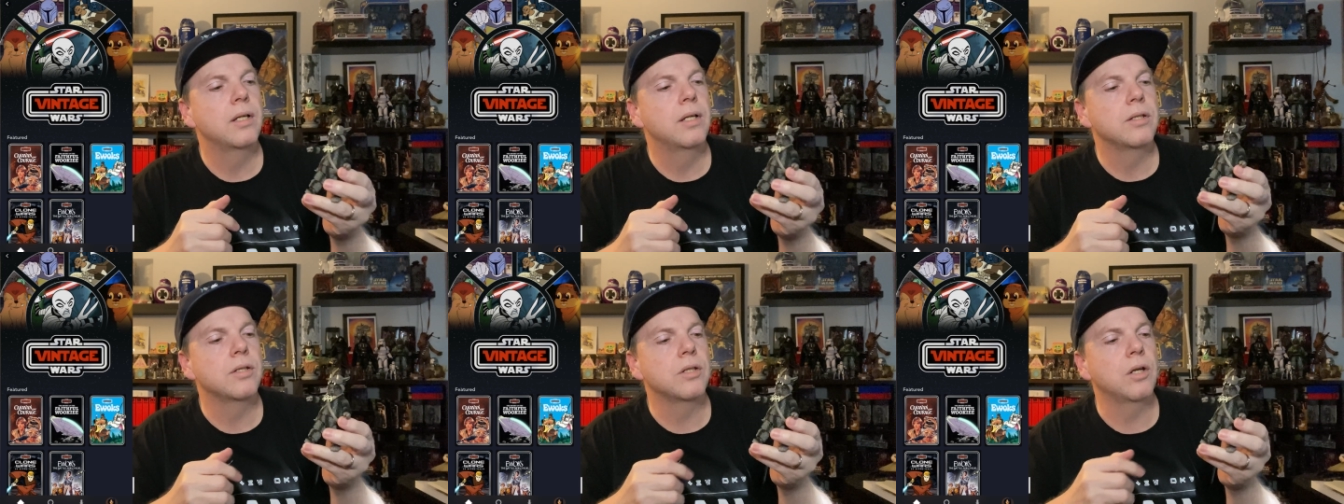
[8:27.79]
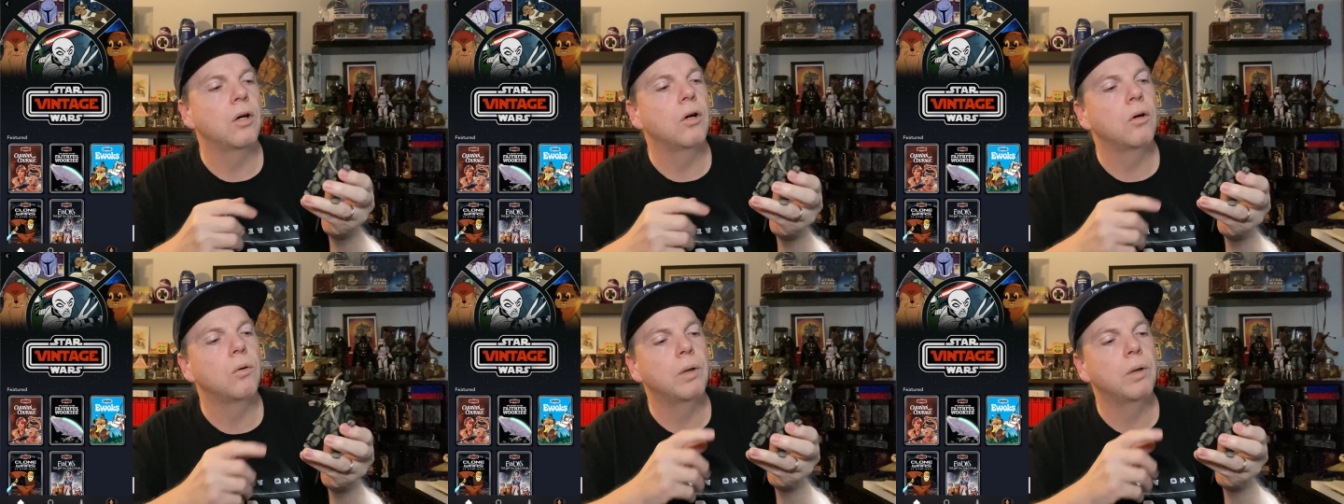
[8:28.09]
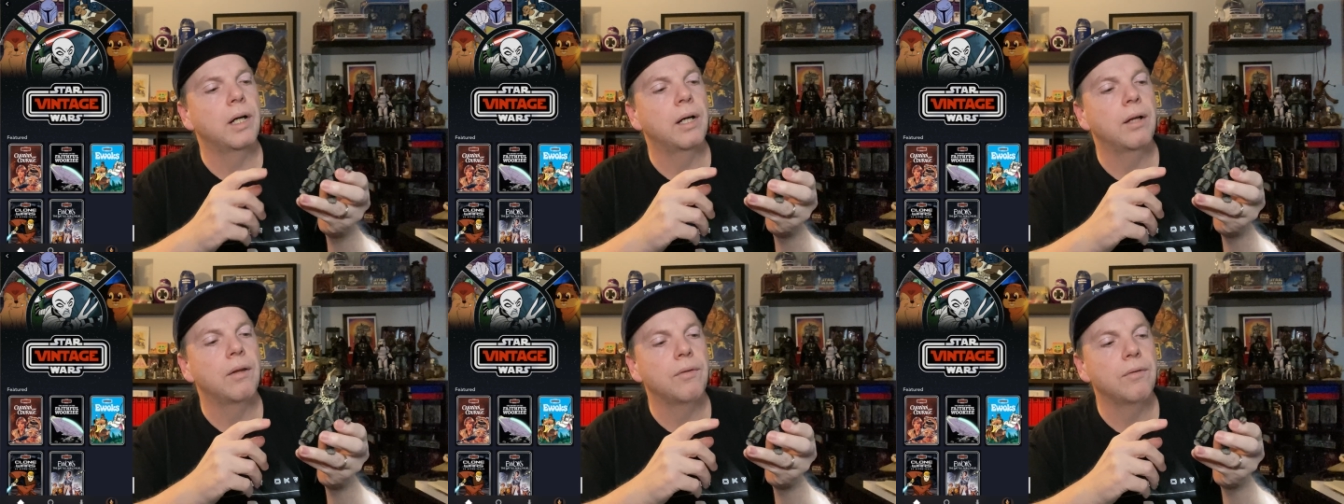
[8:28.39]

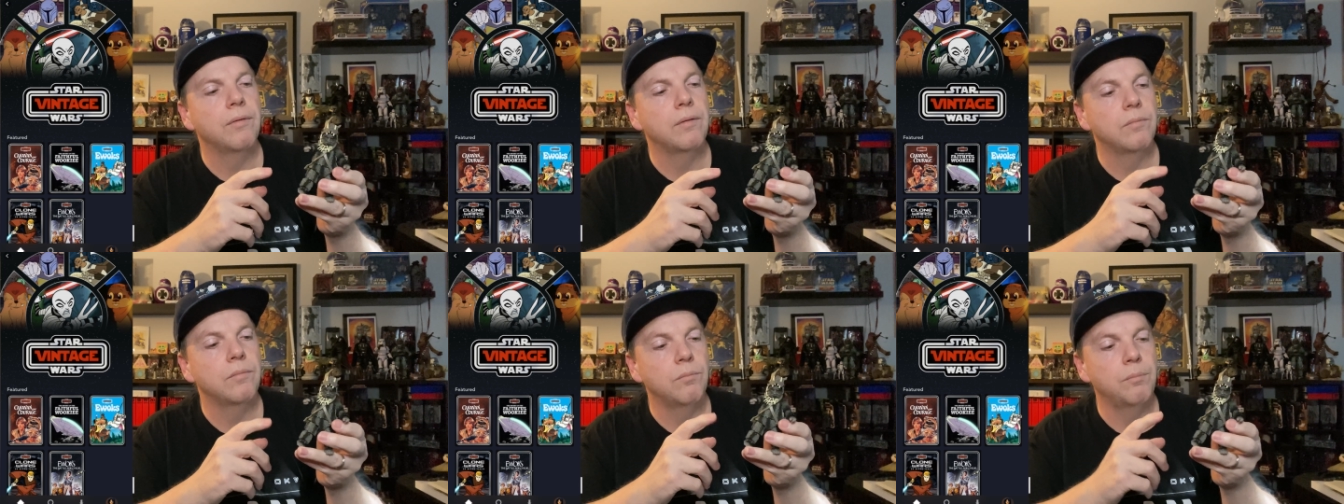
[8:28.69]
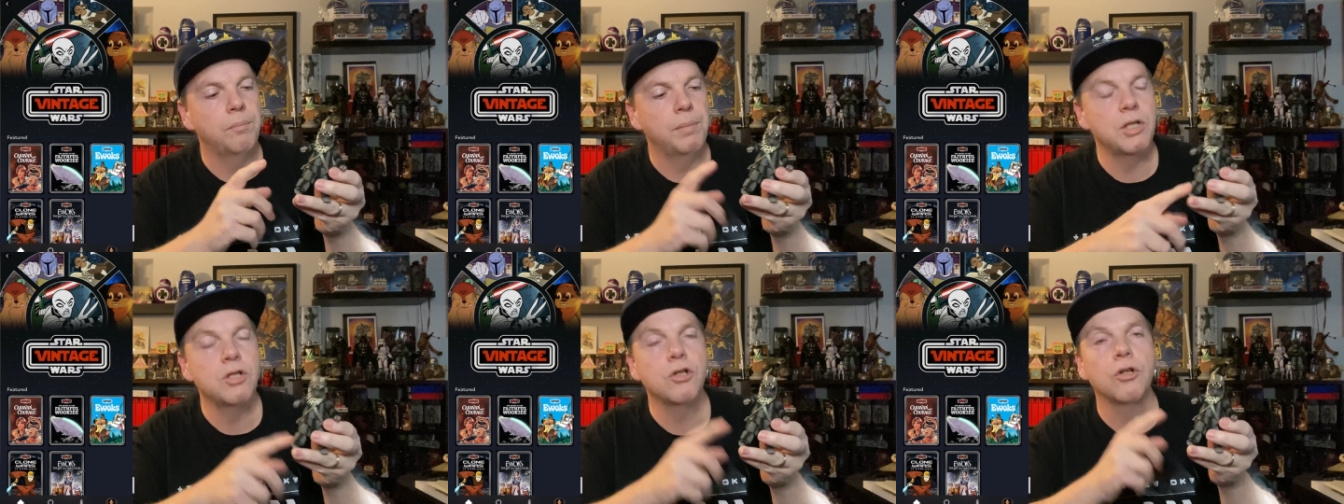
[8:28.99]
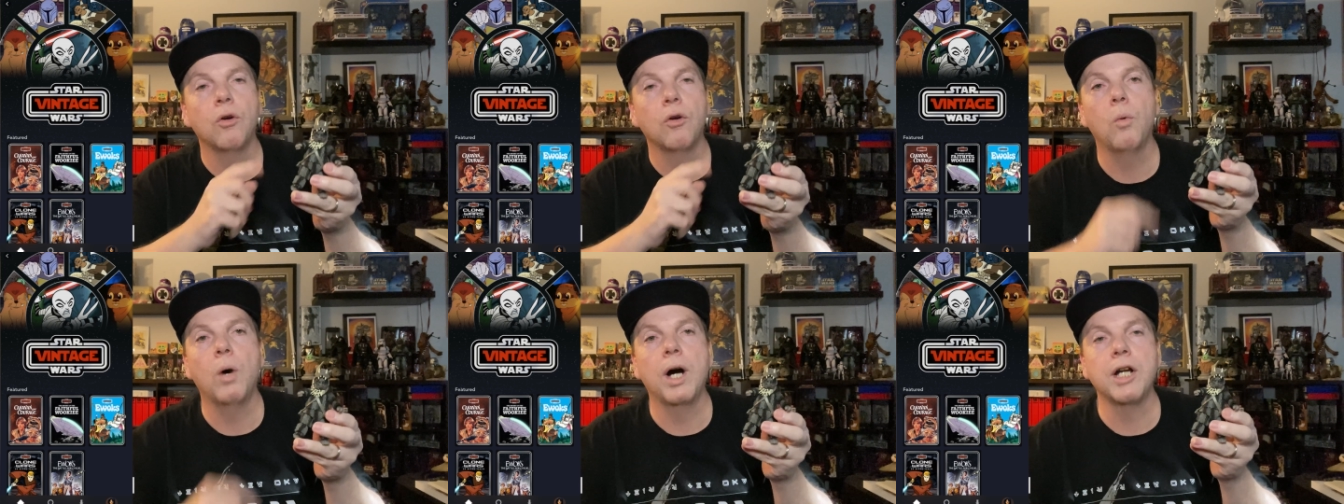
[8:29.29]
So be
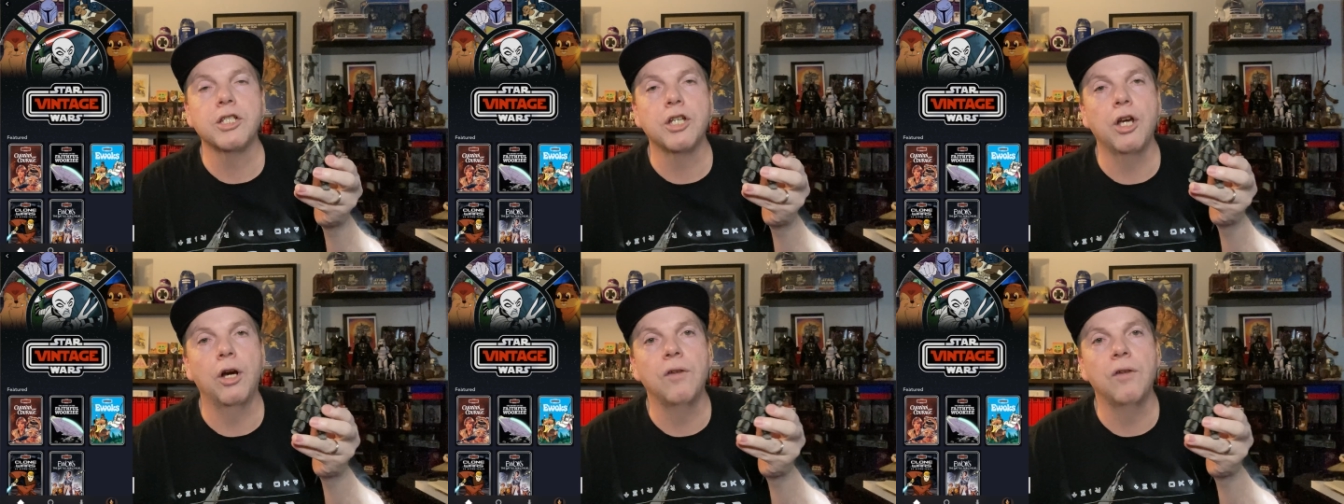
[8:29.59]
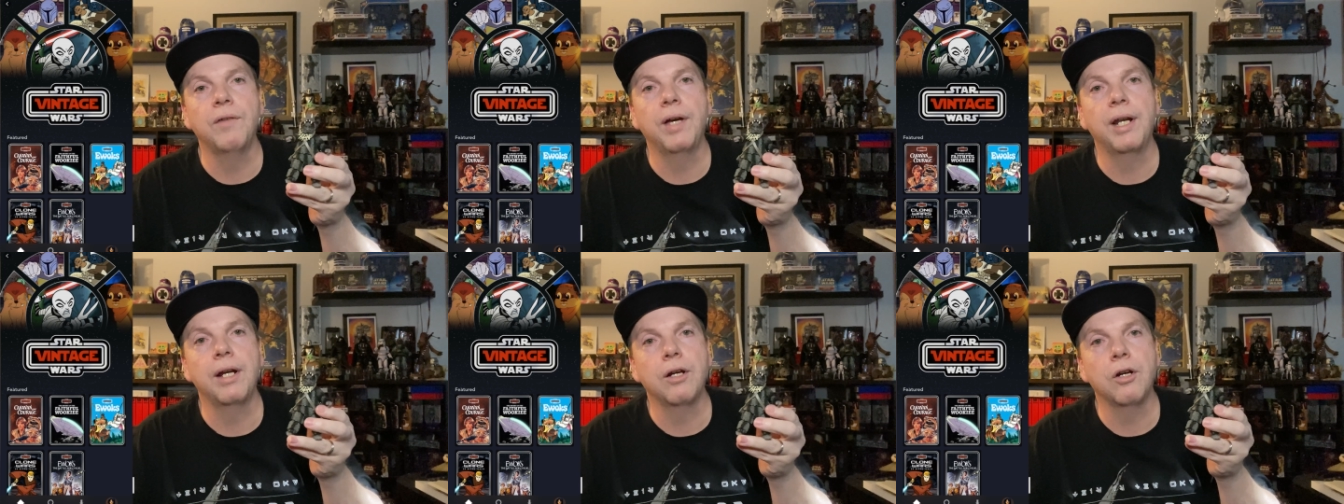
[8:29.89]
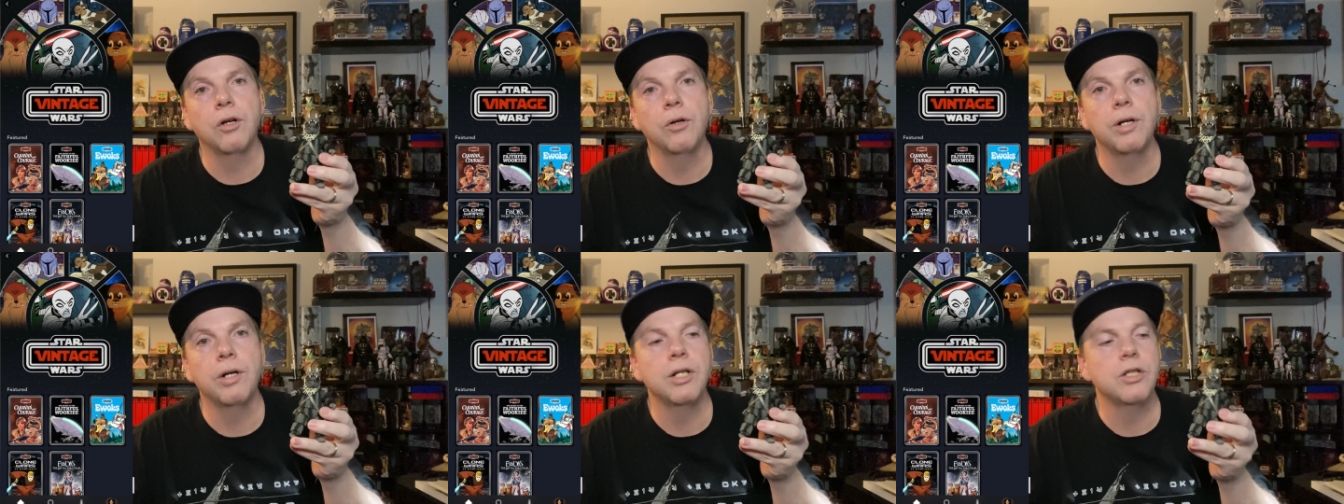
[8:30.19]
sure to watch Caravan of
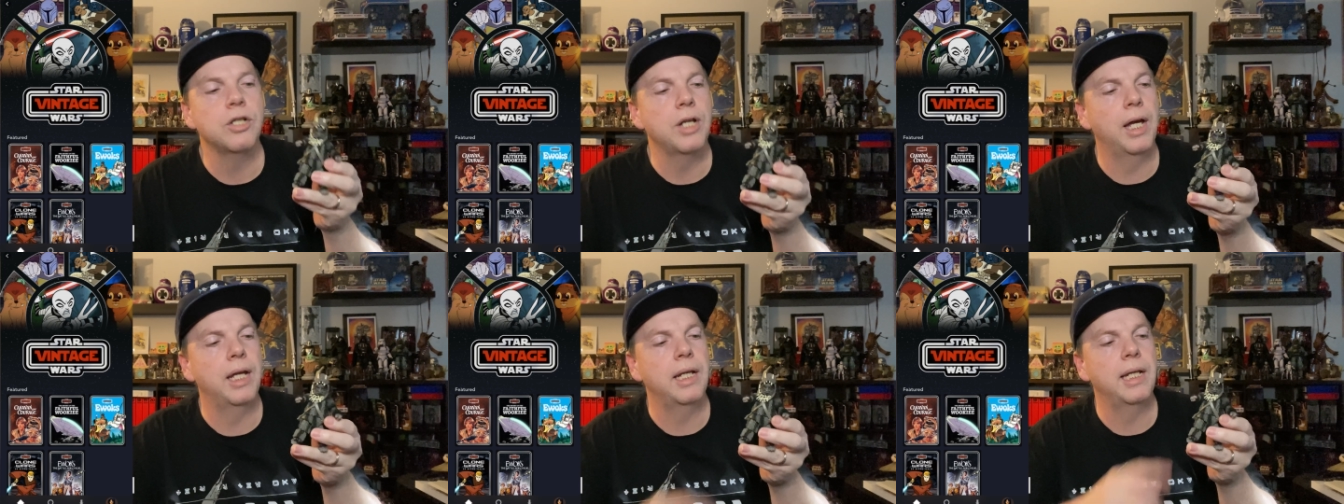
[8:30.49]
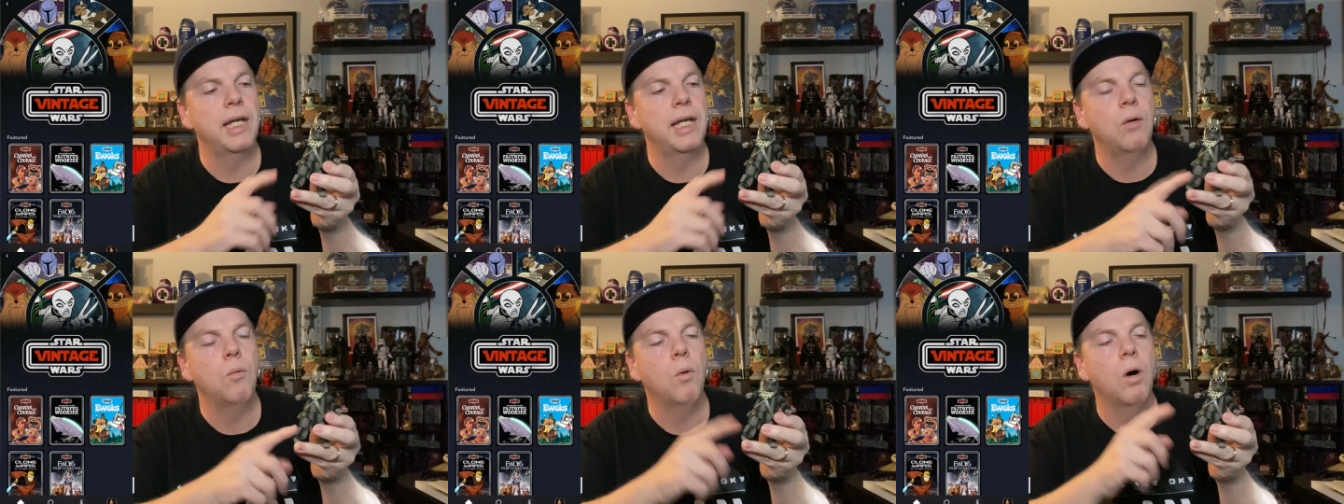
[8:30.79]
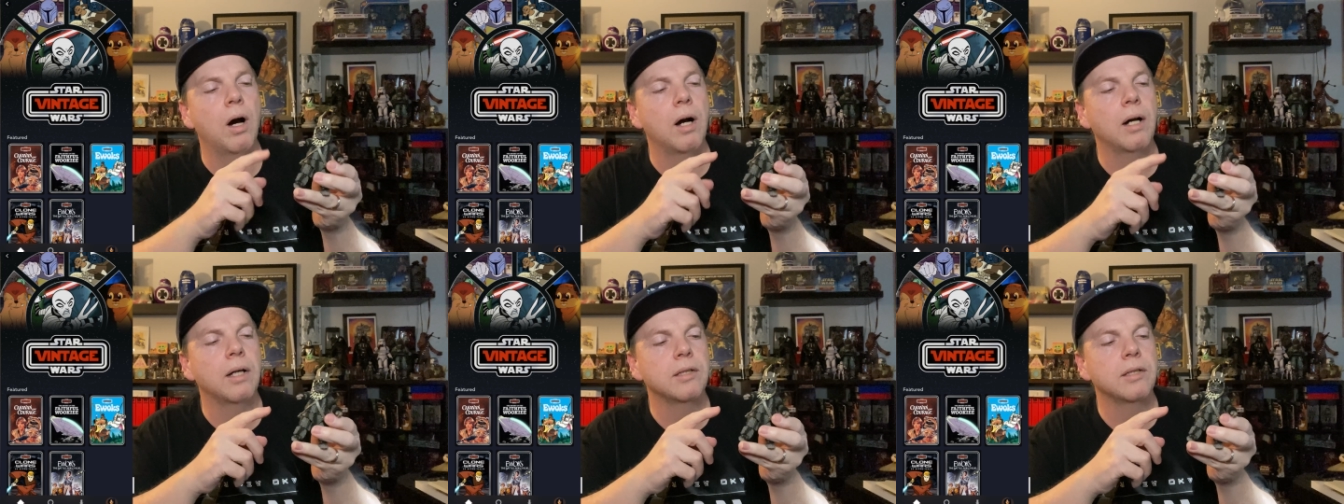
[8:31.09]
Courage and
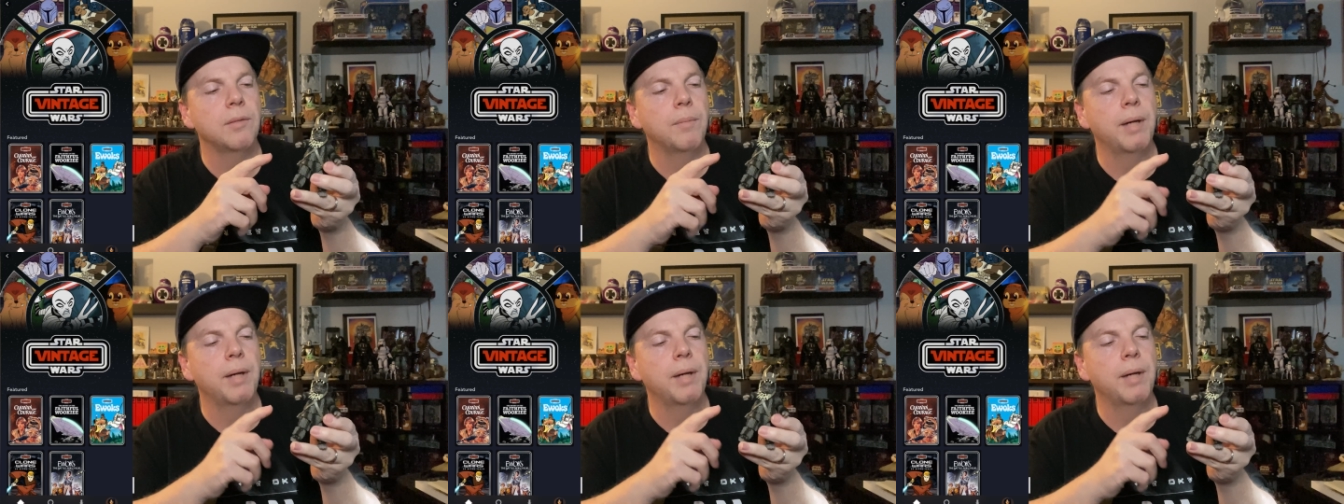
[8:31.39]
Ewoks: